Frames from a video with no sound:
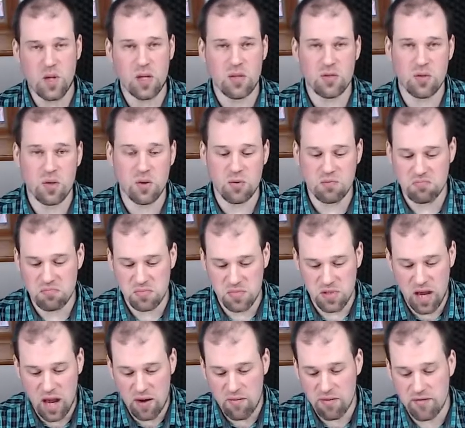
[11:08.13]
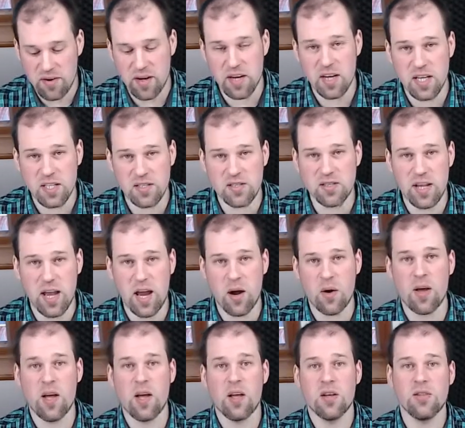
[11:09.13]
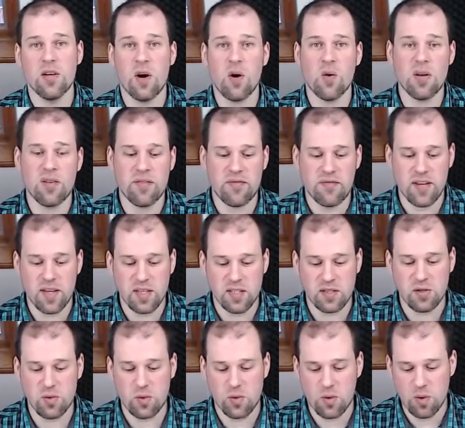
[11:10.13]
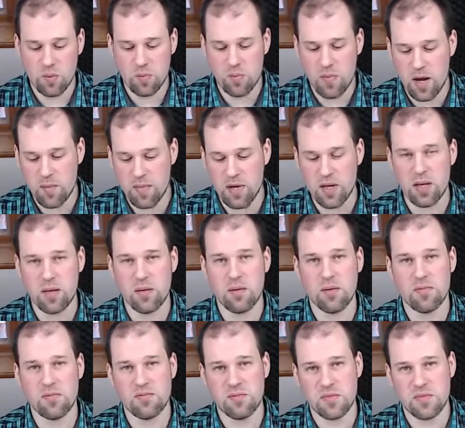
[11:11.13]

So everything is there. The only things you could maybe